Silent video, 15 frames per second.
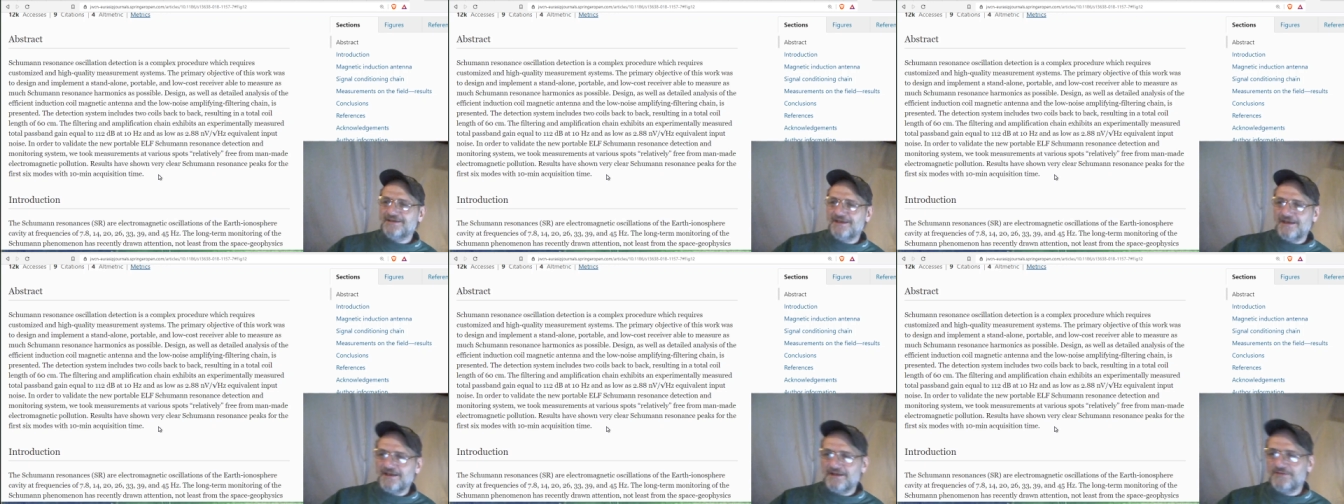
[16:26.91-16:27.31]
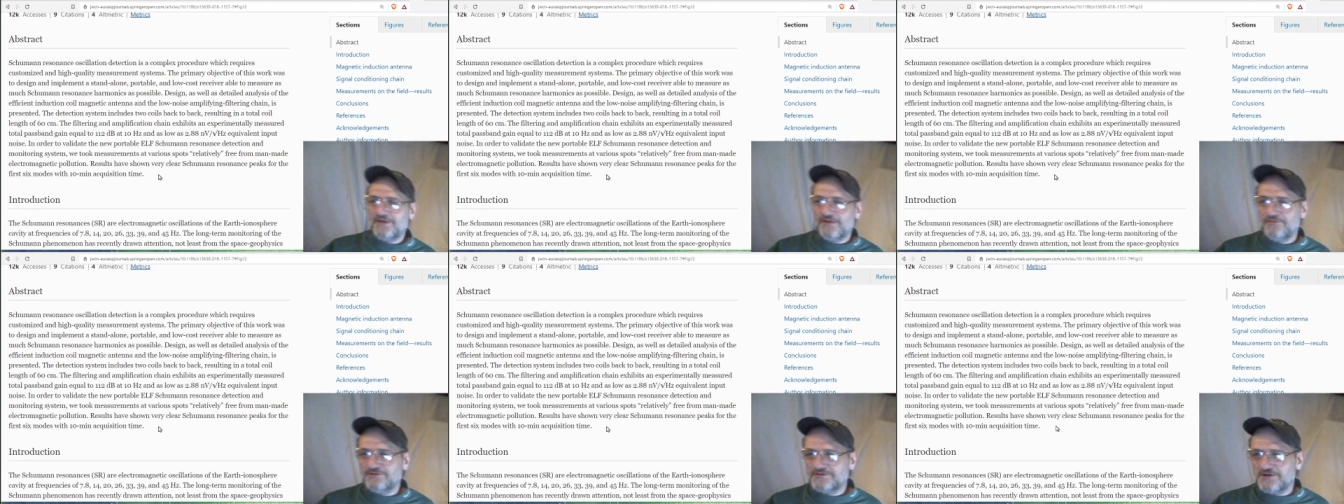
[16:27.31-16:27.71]
And
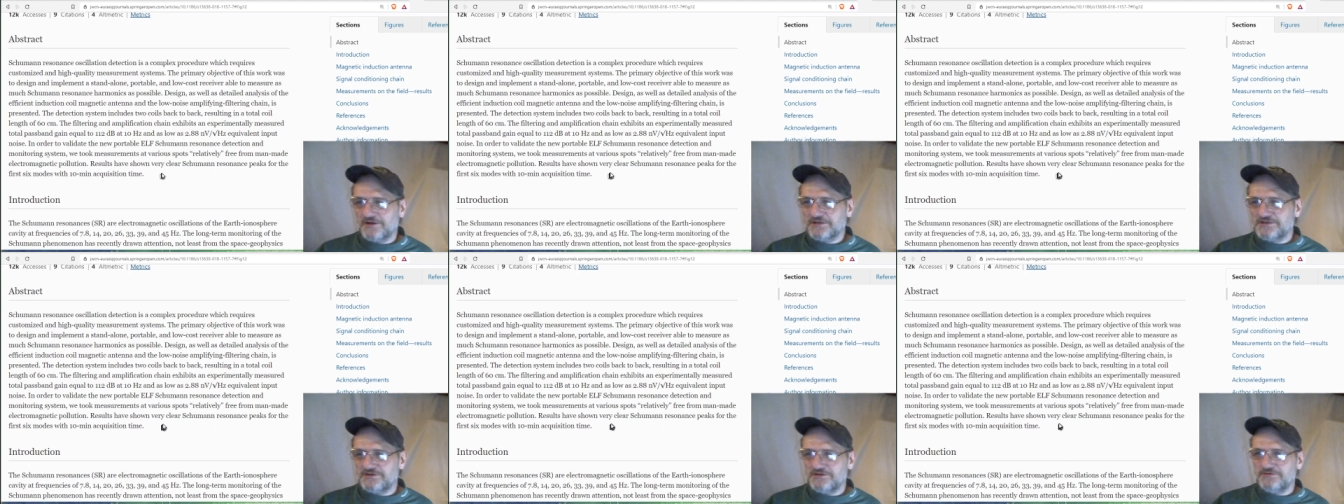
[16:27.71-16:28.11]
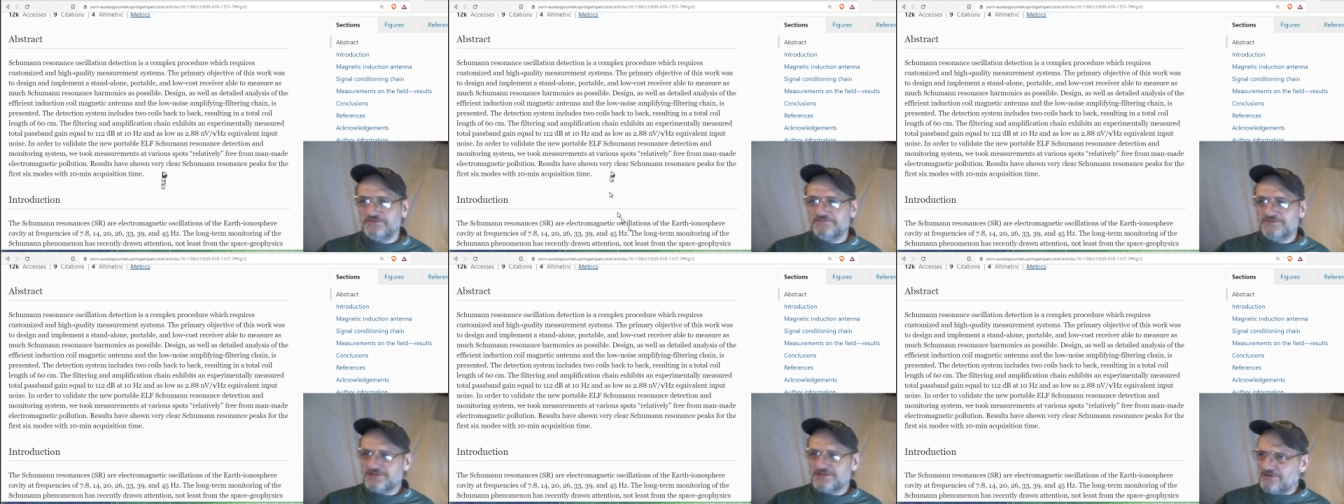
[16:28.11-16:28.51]
I will talk to
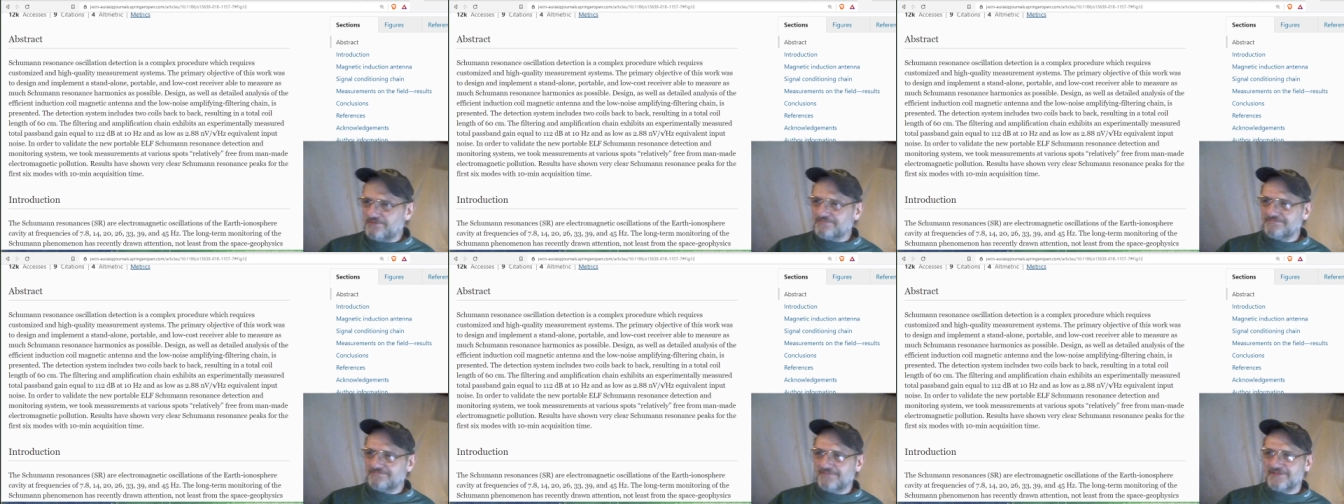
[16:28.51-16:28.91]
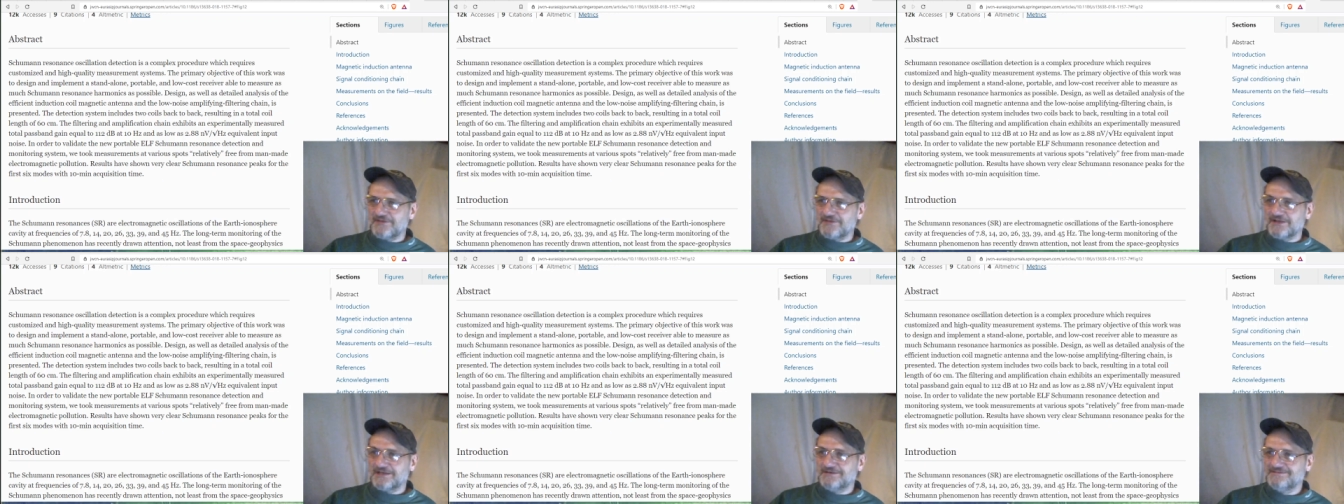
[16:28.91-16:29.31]
you soon, I
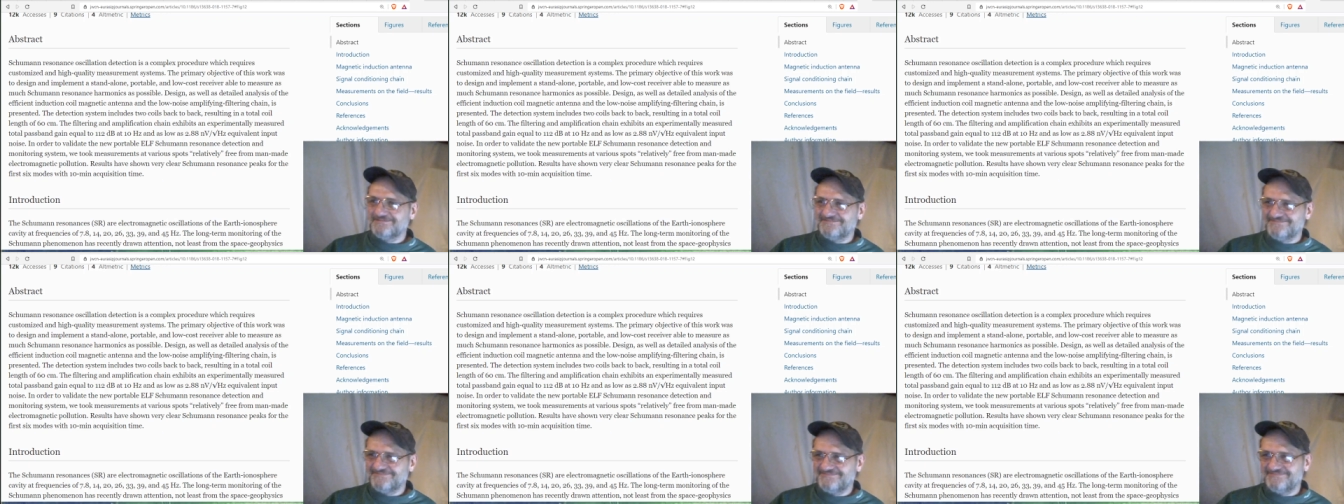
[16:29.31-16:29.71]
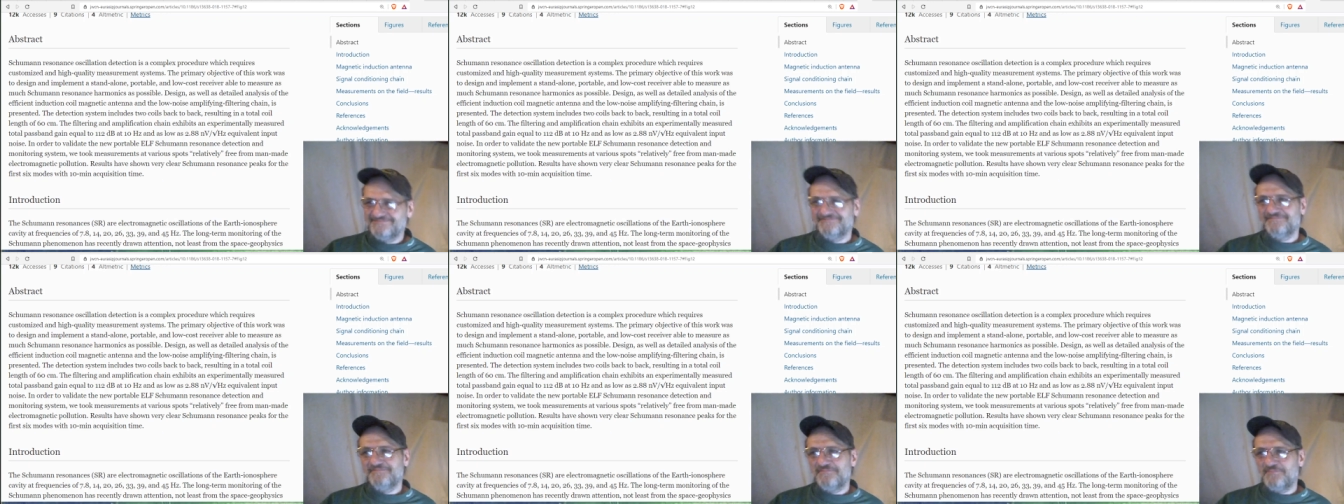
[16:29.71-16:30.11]
think.
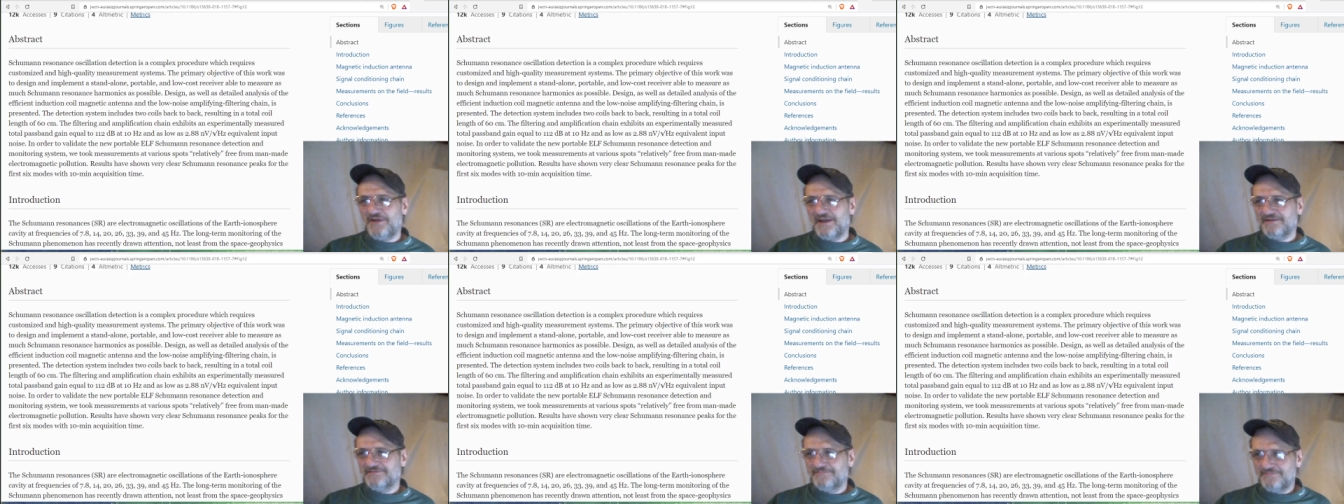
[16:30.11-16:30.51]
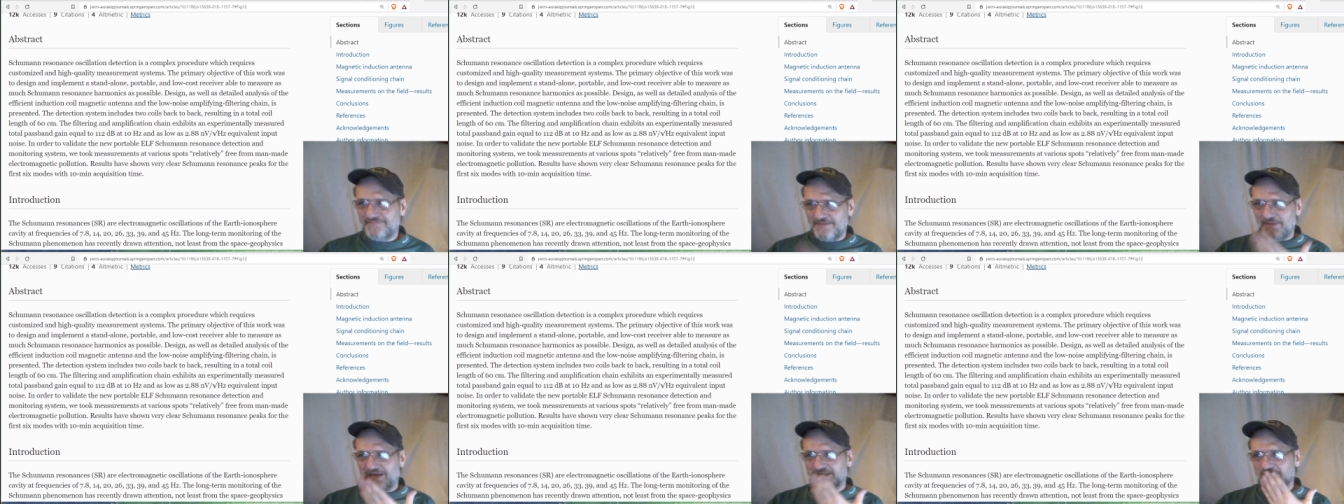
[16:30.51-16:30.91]
Bye.
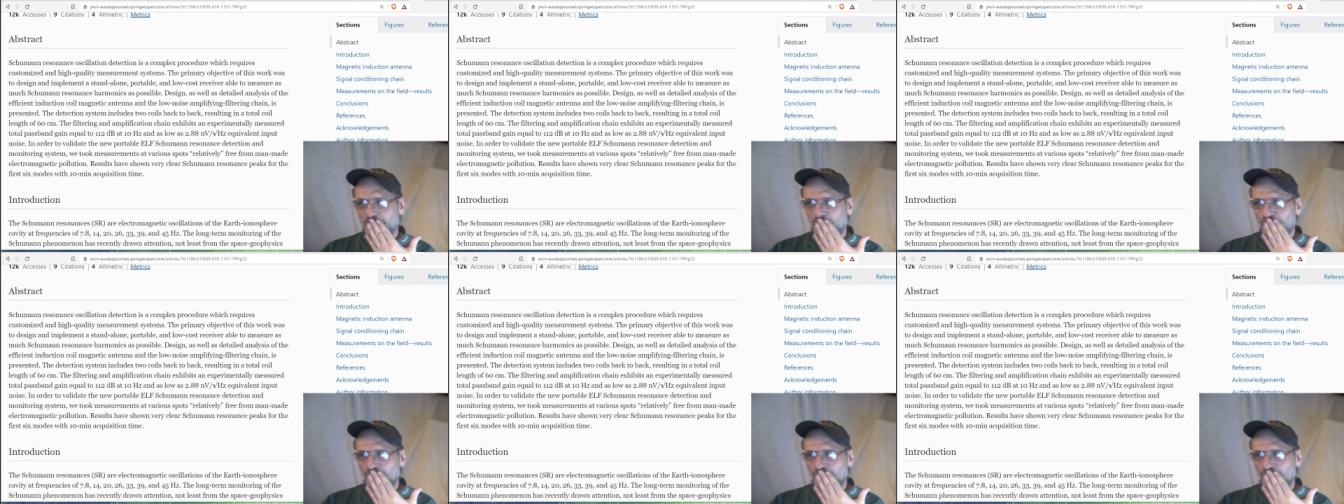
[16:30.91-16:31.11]
Namaste.